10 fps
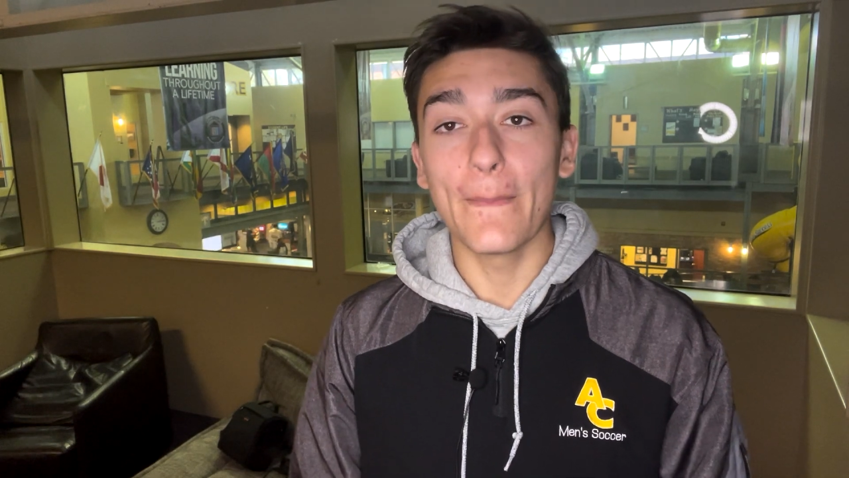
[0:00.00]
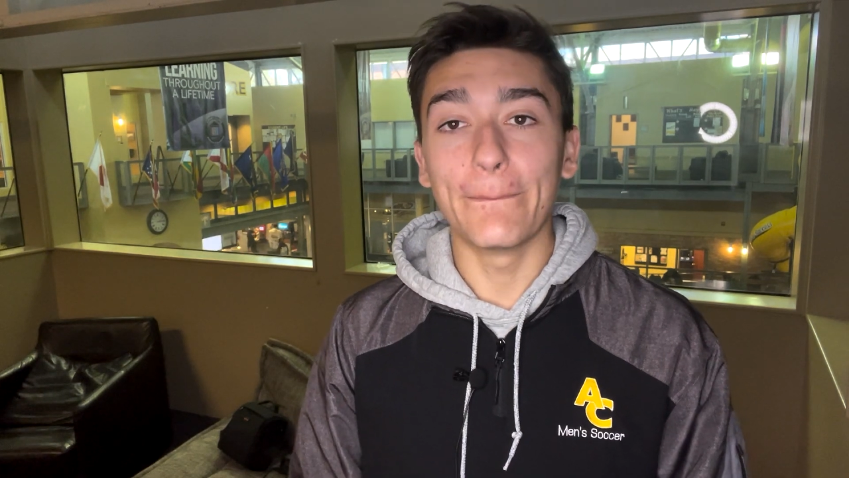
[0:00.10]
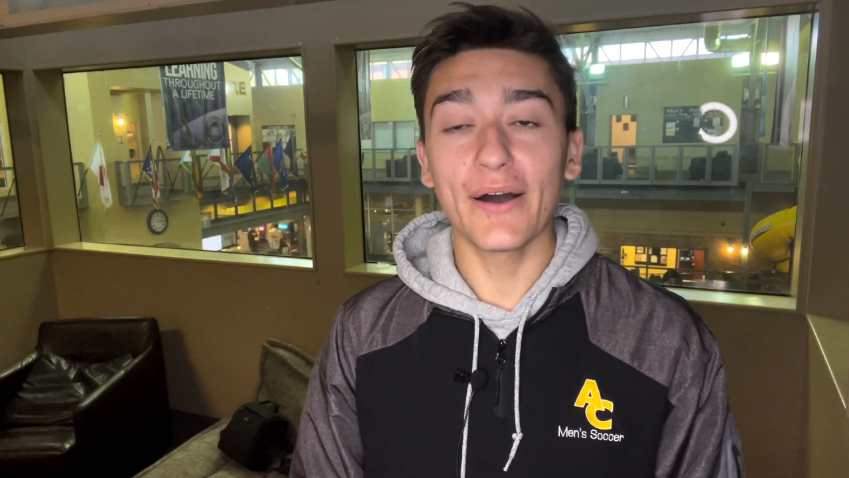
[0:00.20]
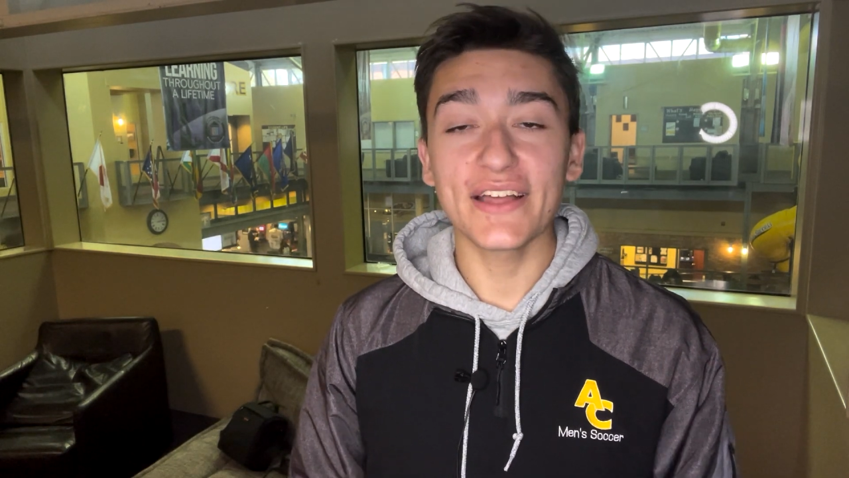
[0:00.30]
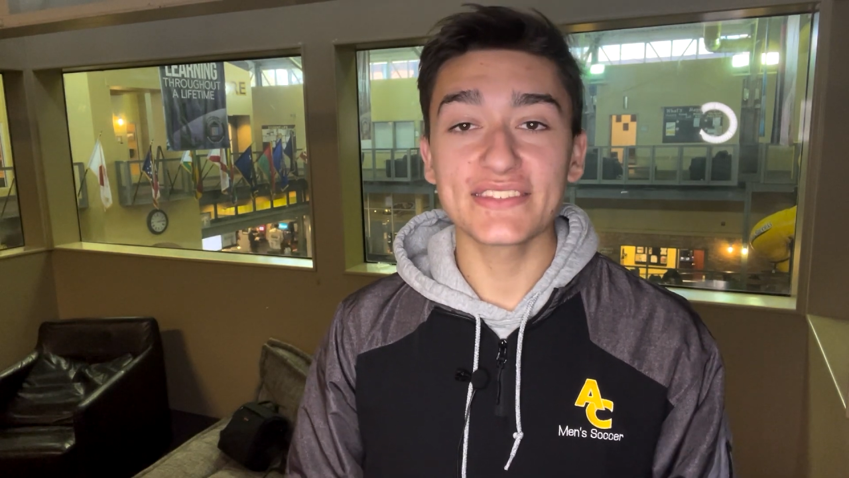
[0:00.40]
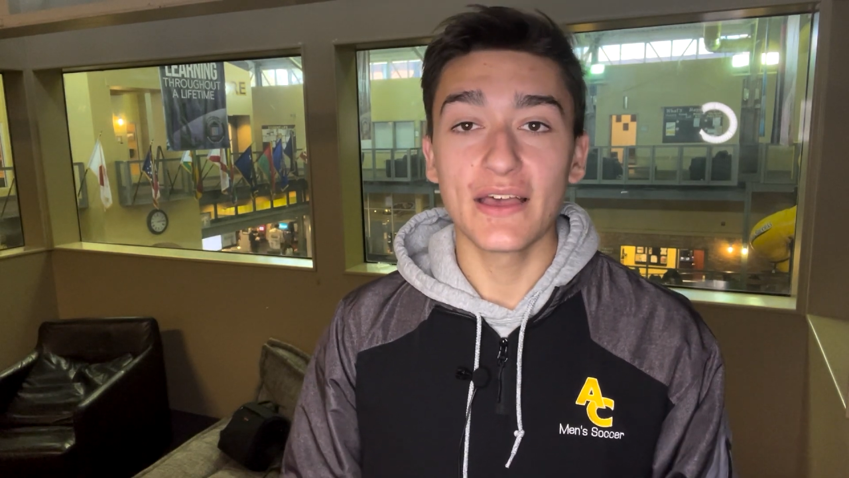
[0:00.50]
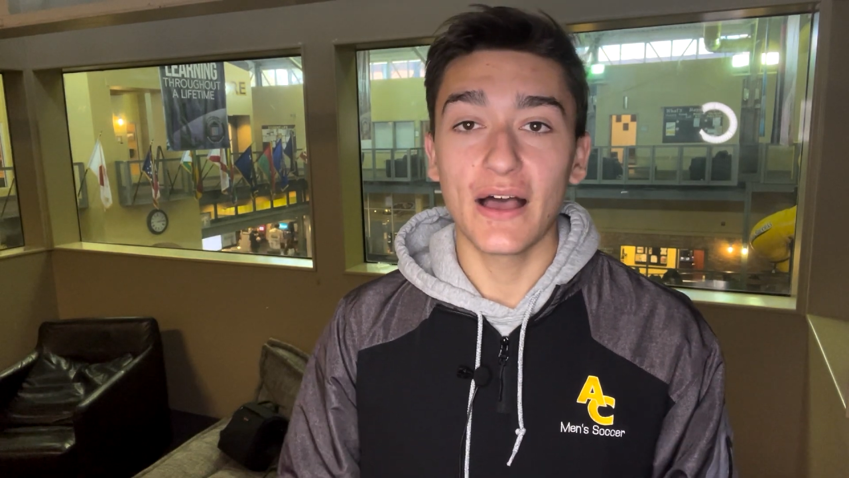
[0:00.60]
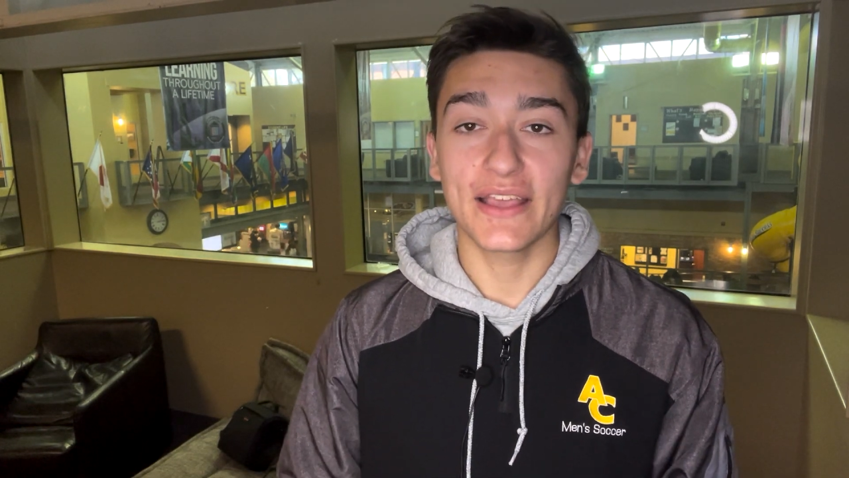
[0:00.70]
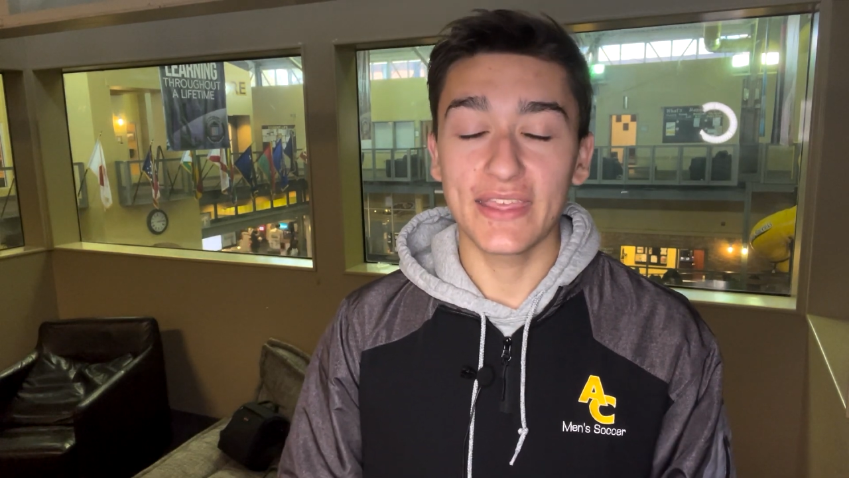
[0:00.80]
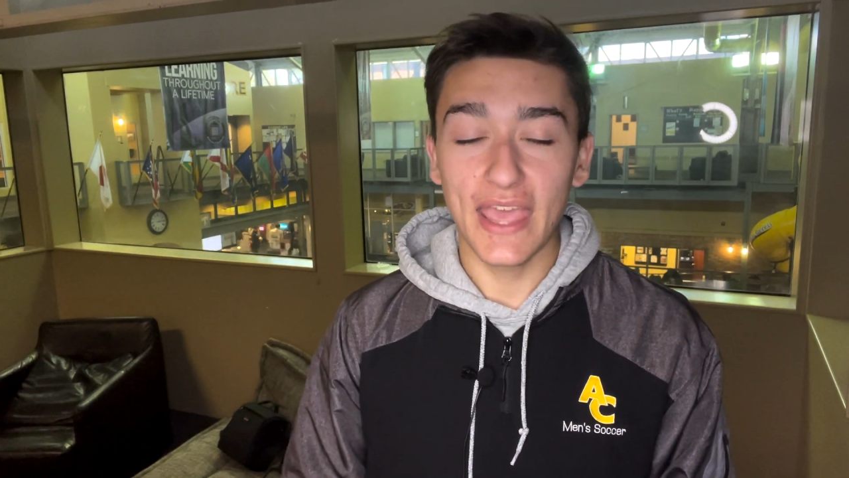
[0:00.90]
but
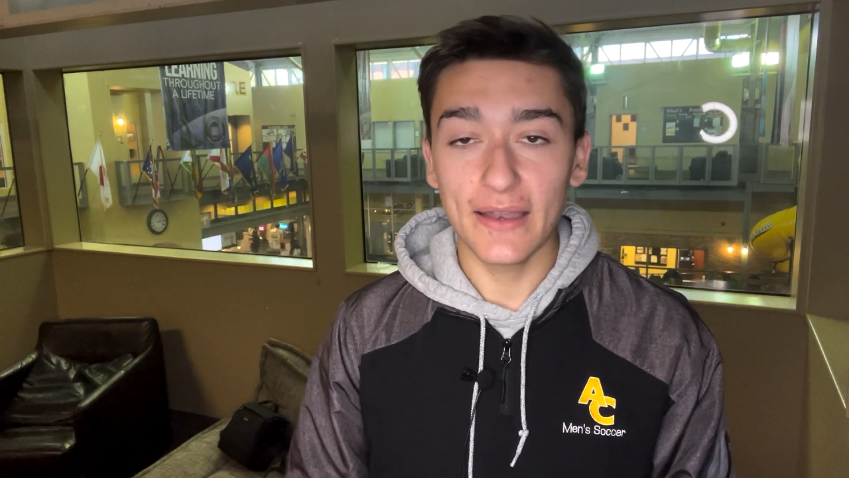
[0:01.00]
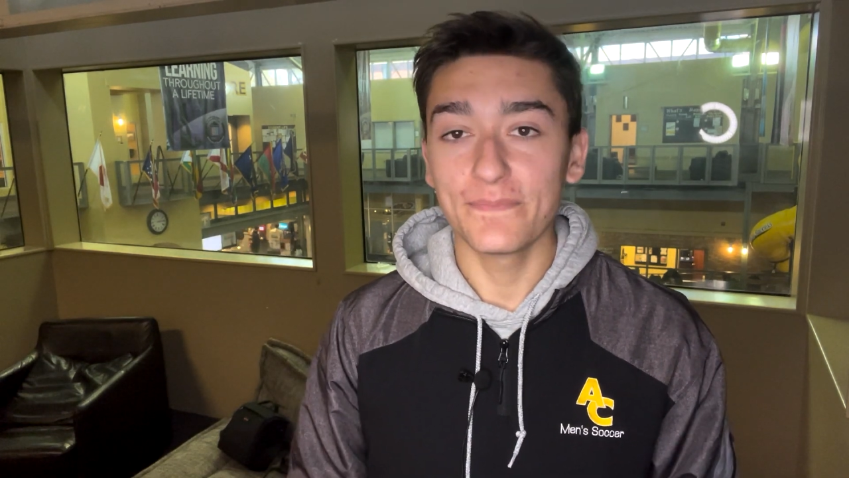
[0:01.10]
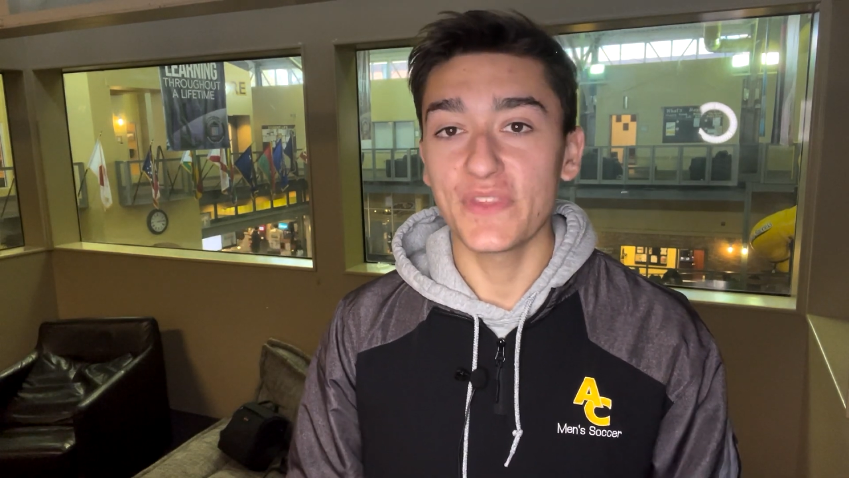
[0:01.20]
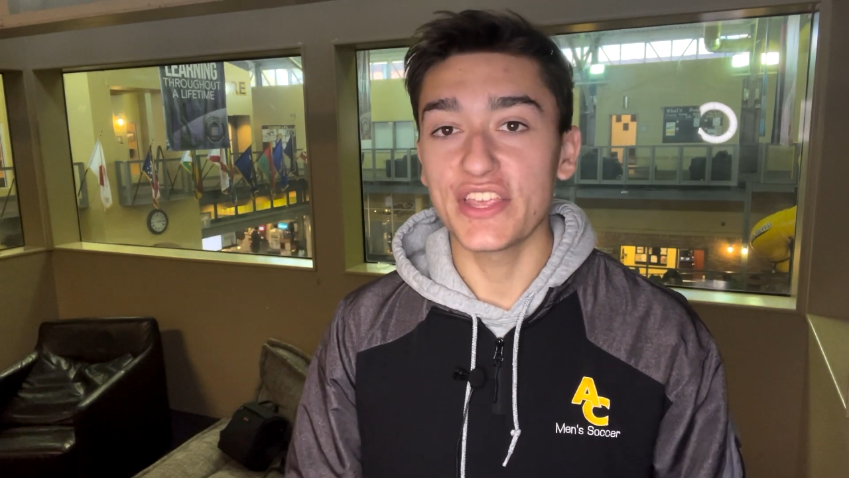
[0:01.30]
again,